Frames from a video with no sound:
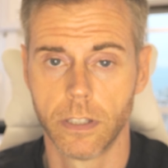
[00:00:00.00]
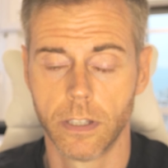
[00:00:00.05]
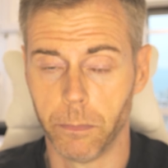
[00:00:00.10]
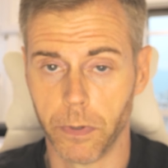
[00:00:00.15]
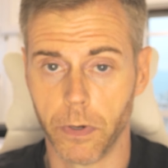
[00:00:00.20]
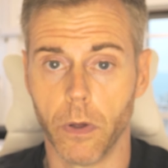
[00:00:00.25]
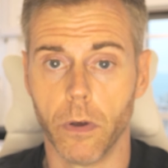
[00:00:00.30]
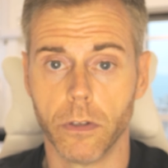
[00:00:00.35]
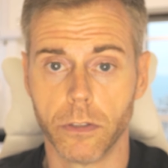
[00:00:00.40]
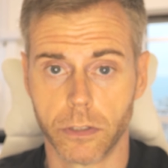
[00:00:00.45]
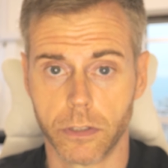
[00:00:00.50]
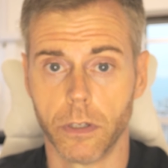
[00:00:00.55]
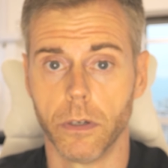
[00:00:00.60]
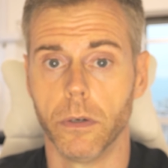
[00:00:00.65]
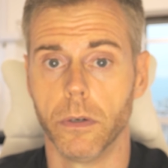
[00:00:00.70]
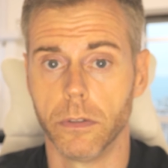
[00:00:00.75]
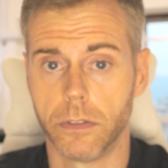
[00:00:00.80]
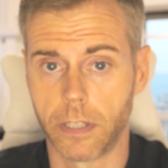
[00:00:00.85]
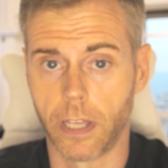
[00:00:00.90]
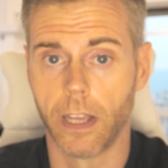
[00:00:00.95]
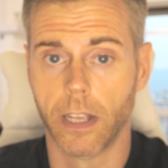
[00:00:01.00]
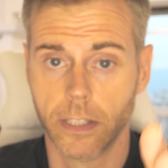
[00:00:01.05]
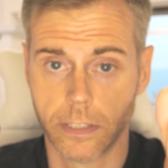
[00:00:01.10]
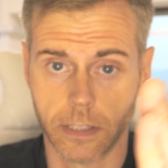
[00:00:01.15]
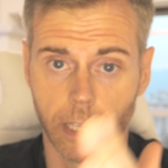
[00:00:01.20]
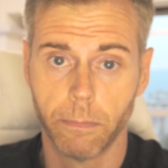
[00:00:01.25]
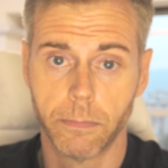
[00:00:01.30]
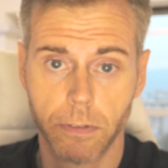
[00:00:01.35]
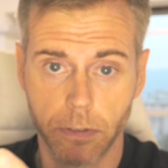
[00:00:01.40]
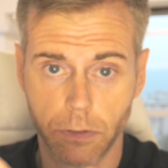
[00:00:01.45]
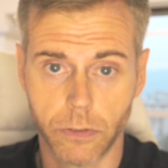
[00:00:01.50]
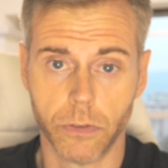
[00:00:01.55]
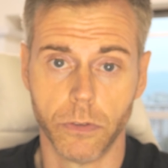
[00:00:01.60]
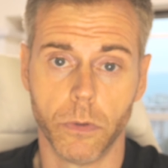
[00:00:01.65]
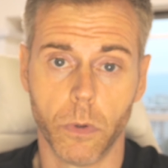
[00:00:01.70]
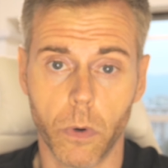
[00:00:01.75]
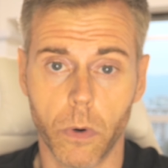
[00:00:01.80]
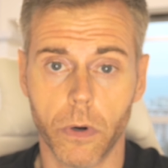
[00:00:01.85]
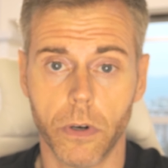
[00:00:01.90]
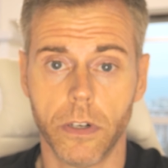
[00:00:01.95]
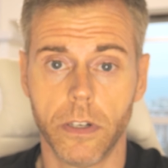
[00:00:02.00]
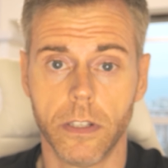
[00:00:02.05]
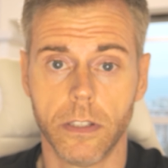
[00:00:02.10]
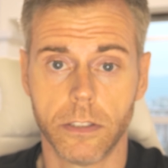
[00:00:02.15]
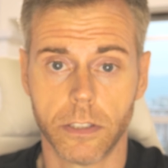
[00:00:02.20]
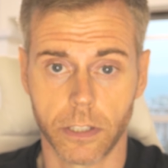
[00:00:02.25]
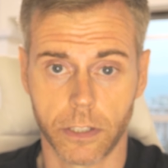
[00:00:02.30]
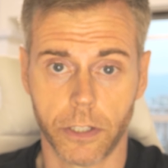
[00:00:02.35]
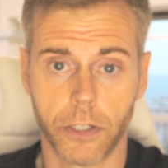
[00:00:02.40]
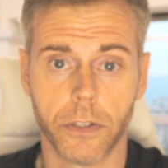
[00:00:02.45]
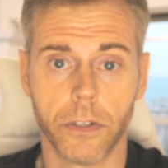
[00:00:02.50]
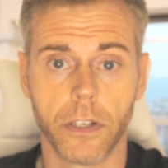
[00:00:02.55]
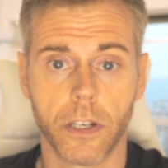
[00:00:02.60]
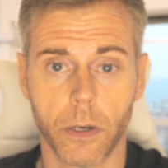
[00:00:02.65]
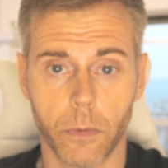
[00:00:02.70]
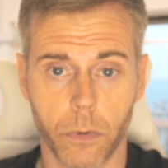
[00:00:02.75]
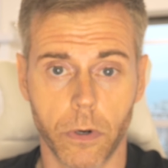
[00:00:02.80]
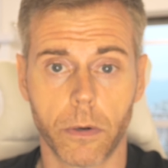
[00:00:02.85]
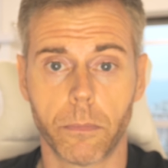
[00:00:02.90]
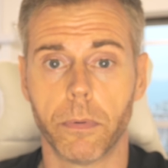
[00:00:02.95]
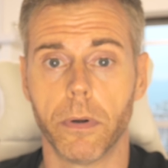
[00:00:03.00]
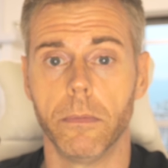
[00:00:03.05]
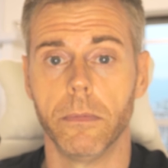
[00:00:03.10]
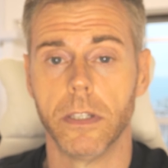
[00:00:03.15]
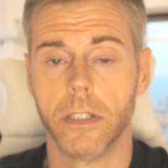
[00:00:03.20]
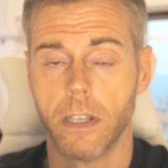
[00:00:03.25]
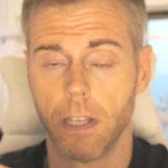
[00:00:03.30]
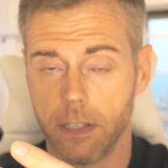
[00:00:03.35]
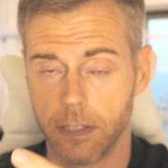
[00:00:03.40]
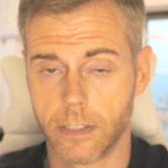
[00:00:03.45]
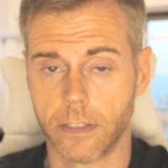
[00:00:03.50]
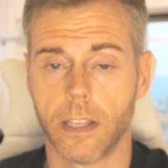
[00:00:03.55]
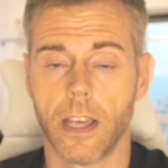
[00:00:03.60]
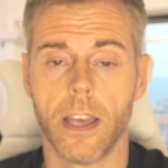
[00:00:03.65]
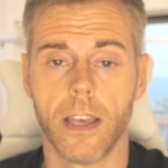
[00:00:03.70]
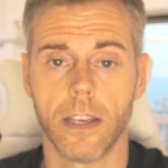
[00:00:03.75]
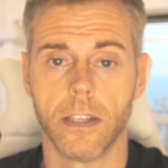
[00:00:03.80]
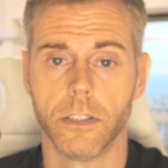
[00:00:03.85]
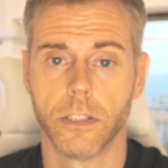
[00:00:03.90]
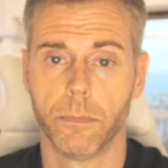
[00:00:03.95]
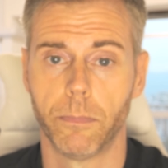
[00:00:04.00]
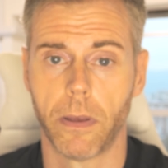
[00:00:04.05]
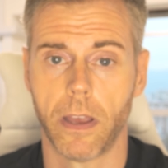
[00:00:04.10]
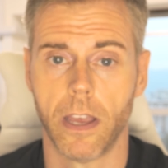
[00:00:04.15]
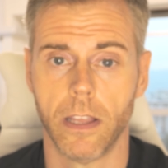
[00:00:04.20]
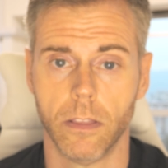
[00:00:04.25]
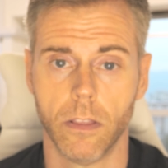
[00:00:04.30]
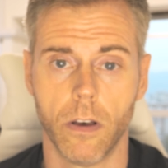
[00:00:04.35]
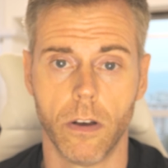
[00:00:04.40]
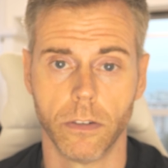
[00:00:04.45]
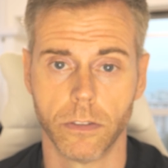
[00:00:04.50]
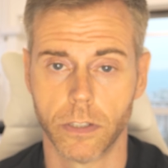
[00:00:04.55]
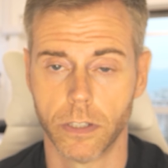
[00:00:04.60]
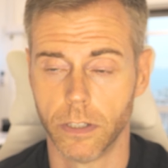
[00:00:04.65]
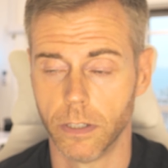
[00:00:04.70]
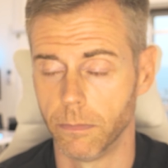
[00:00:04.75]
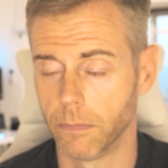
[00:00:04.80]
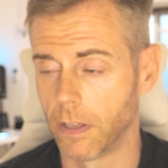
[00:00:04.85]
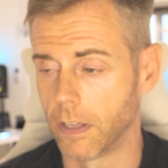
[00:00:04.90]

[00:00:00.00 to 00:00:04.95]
but also take steps toward securing a work permit and staying in Japan long-term.